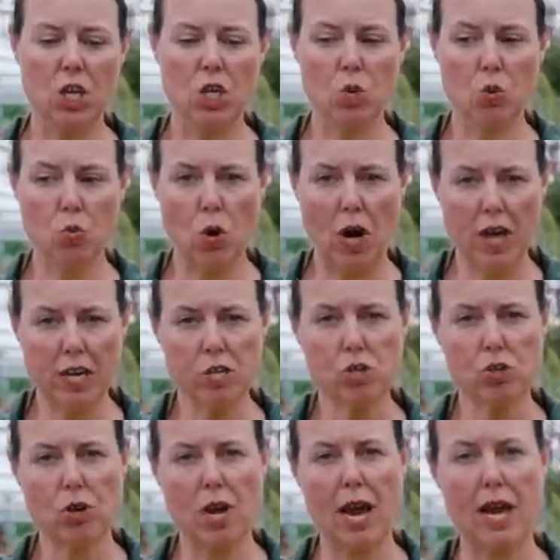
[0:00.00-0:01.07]
You want to
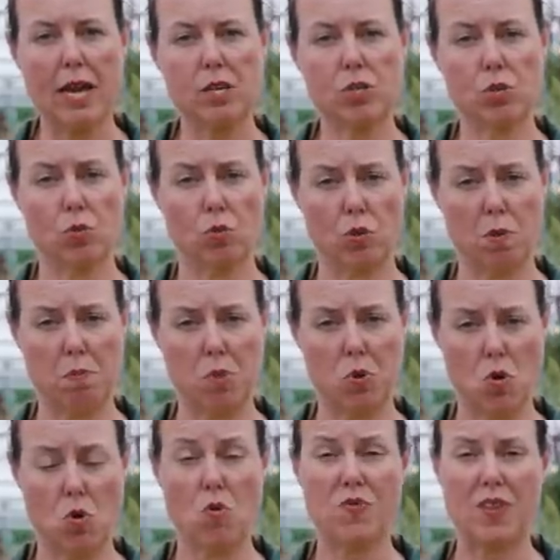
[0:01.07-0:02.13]
try to
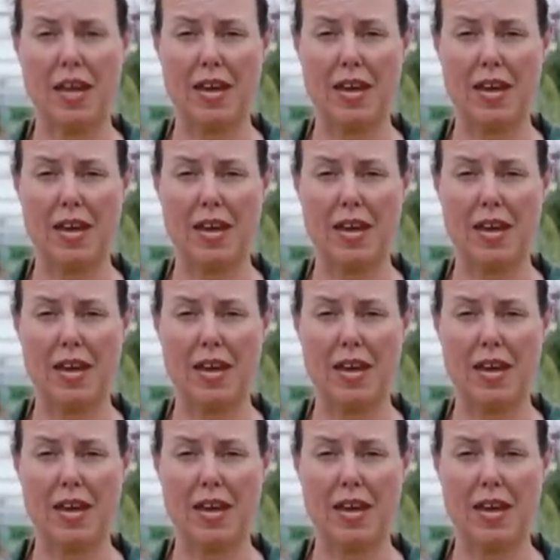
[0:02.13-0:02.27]
remove